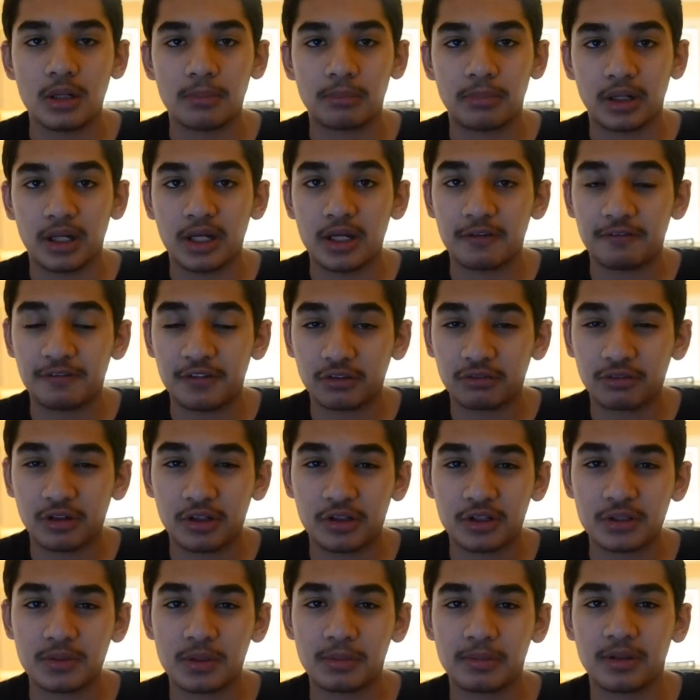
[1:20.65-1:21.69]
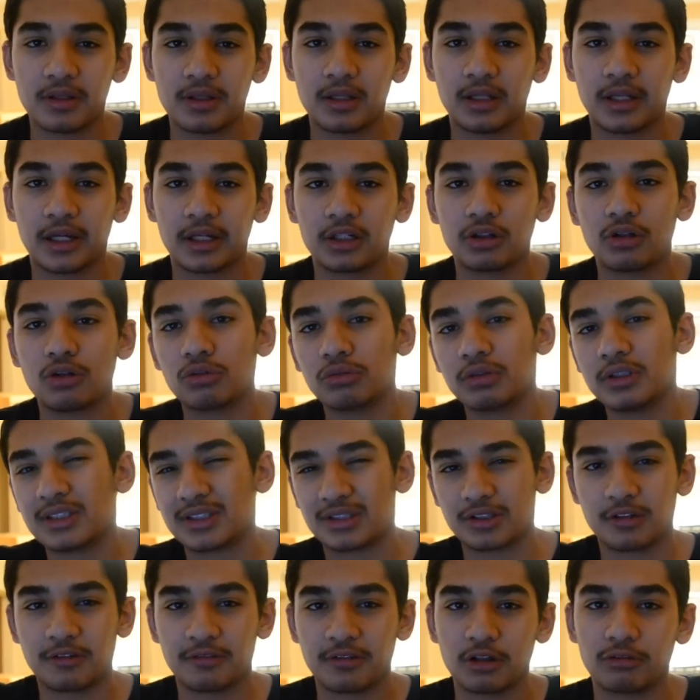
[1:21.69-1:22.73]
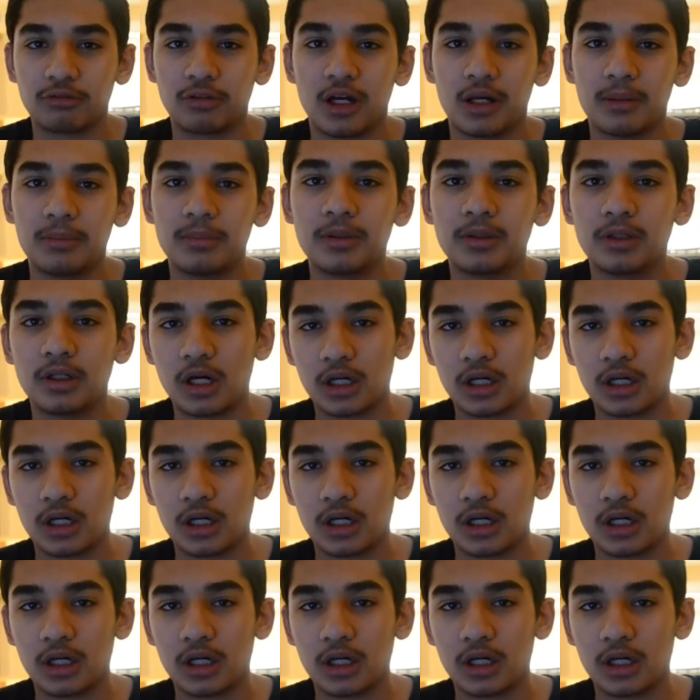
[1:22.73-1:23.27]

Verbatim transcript: But if you're one of those people that like only surf the web